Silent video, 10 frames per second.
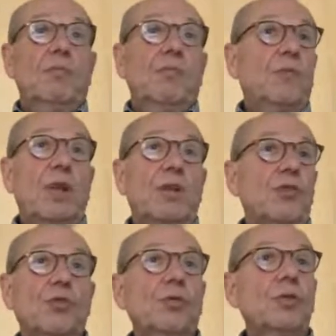they
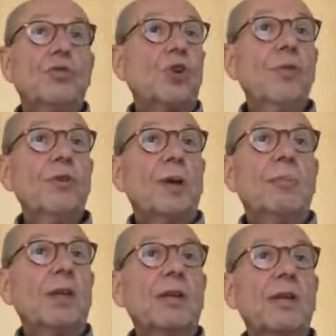shouldn't show them,
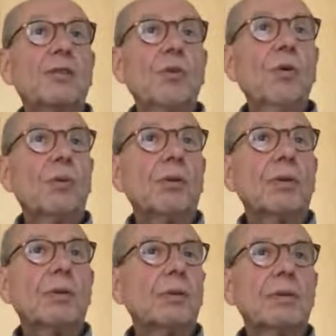and that's all,
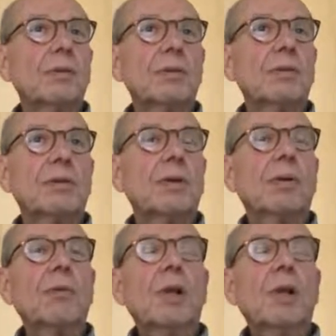you know.